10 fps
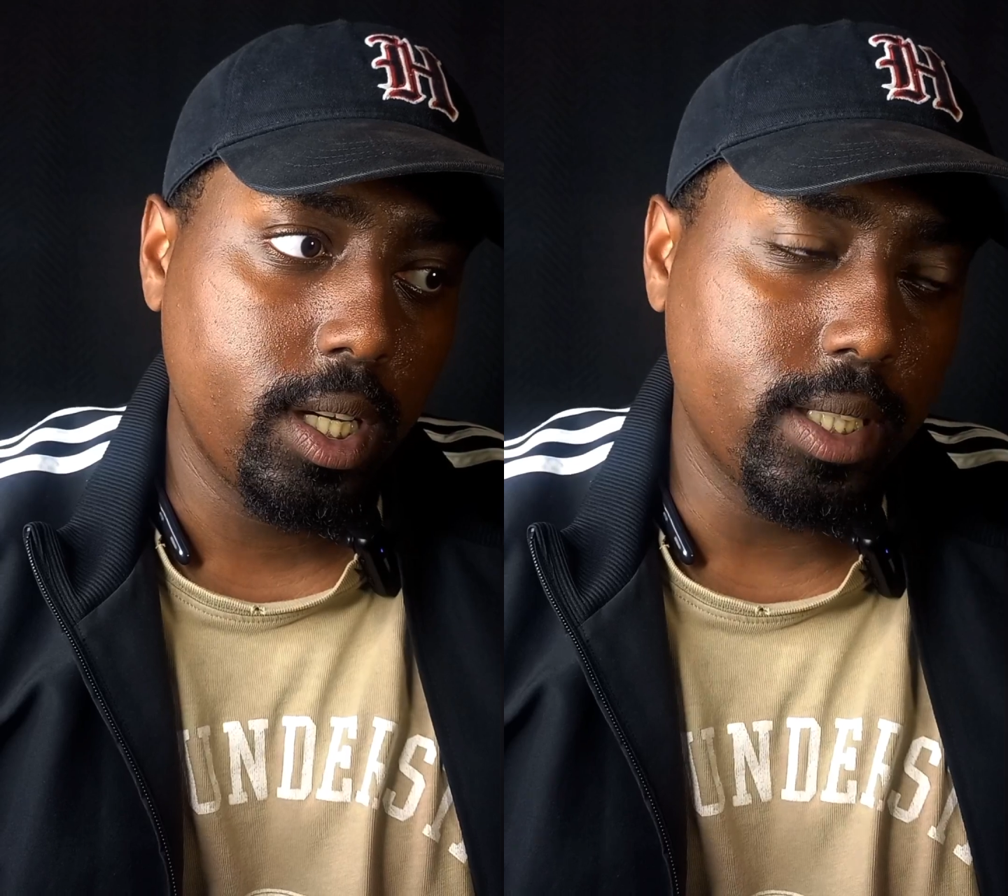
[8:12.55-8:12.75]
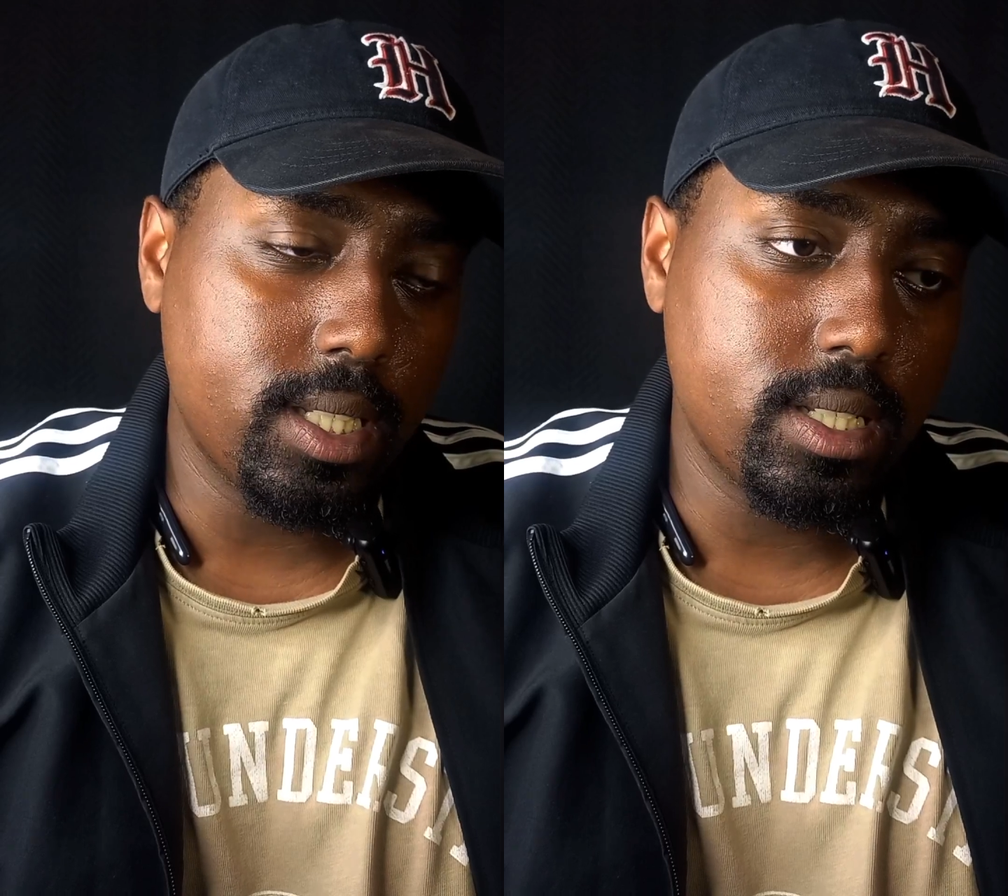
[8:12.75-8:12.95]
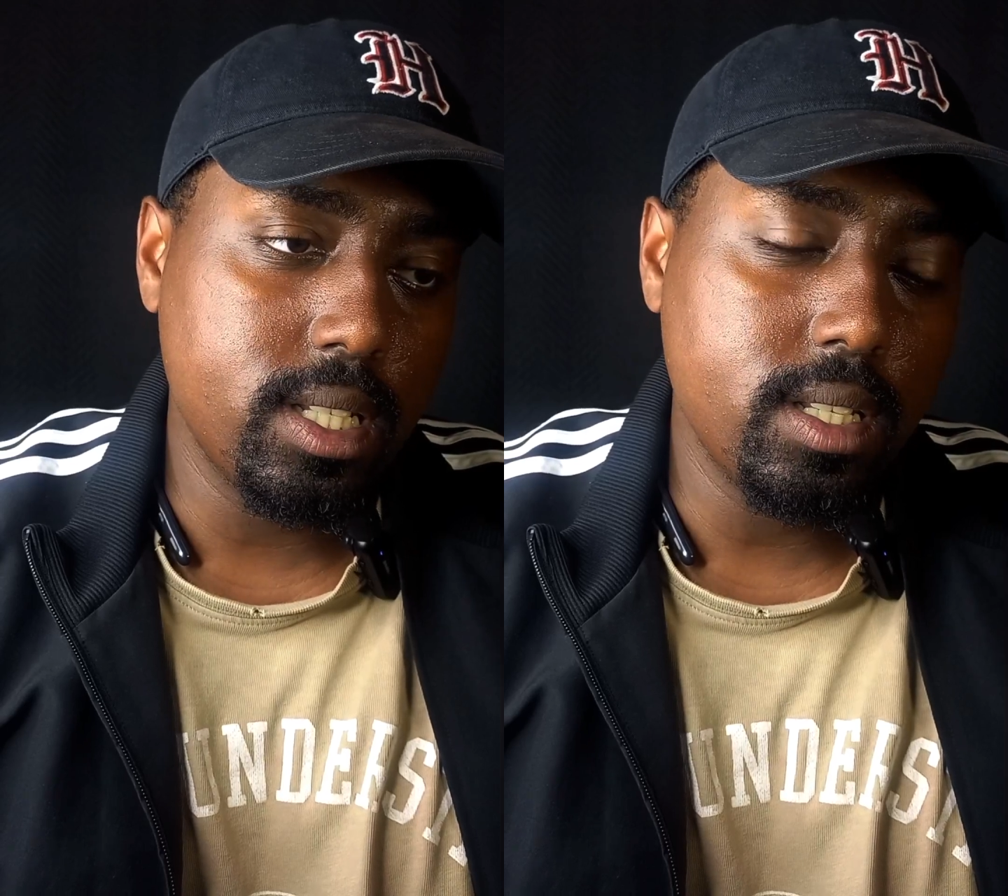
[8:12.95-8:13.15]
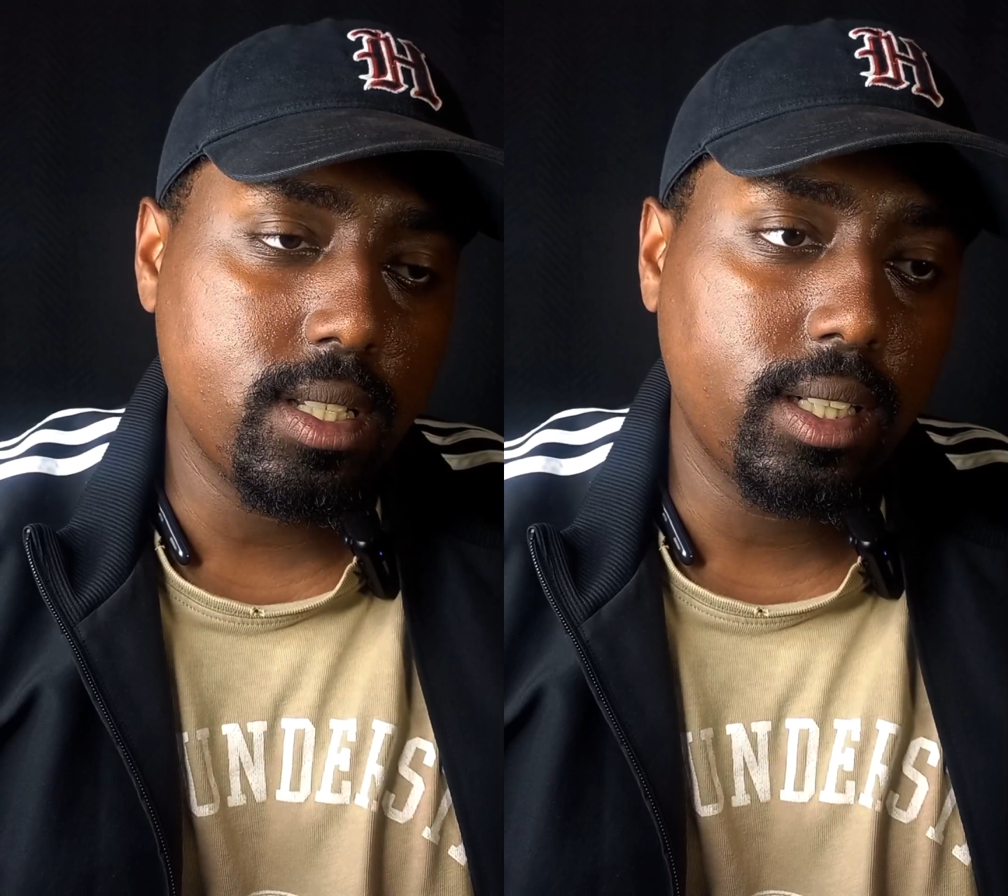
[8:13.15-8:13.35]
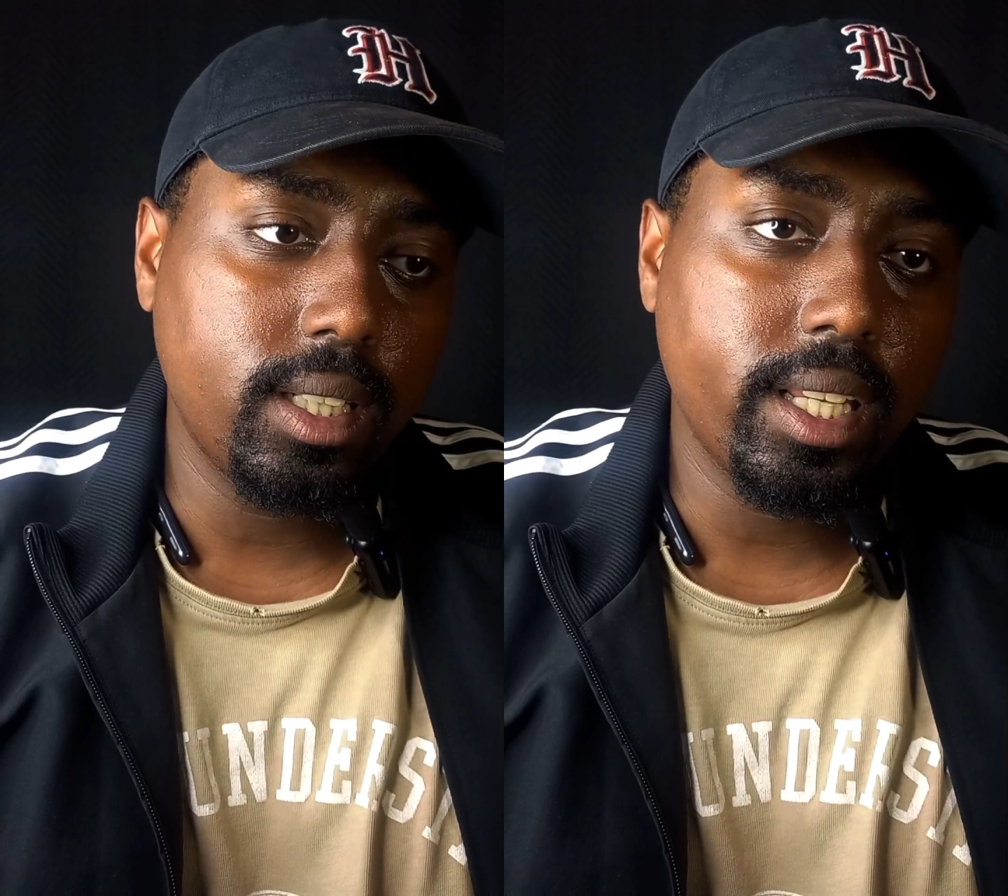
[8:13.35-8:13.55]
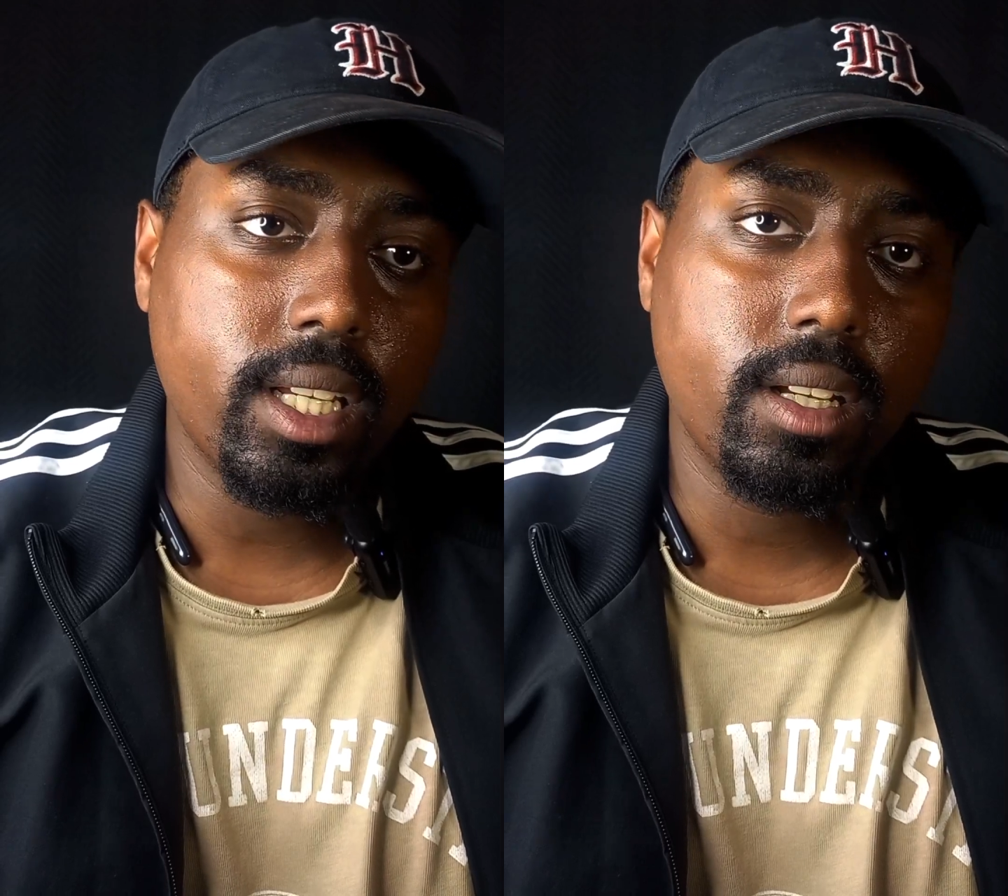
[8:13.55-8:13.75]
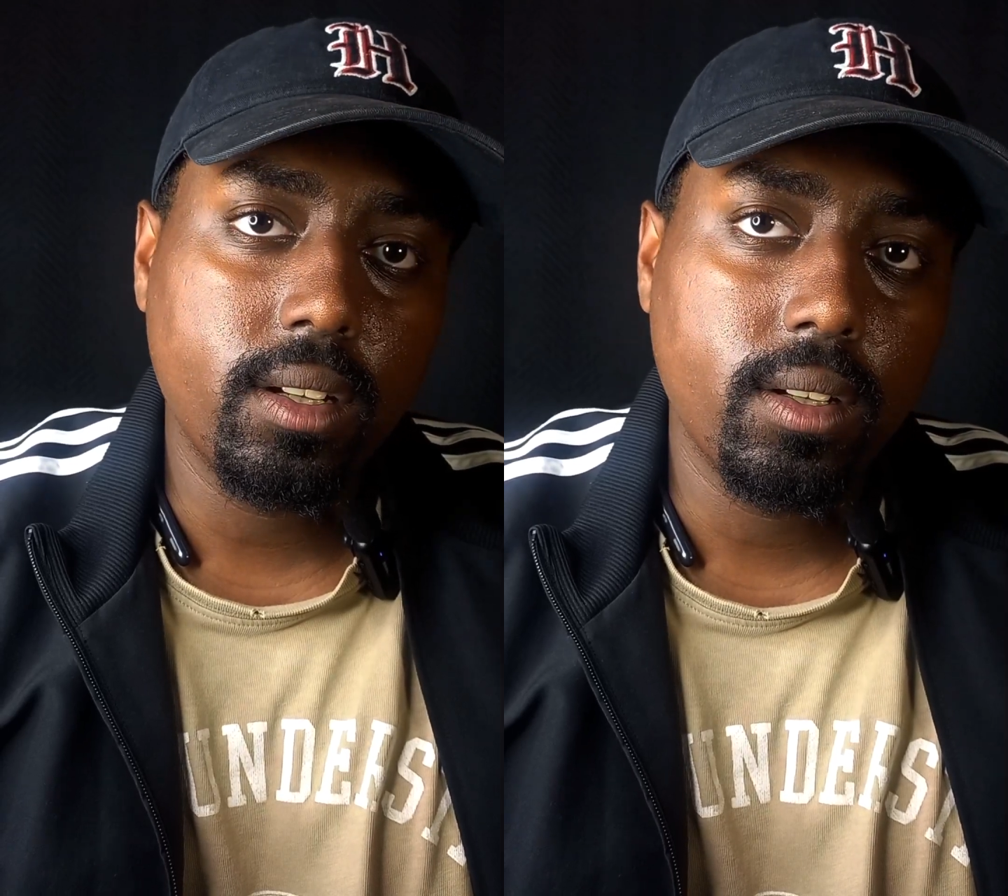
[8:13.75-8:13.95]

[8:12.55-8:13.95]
it sees the link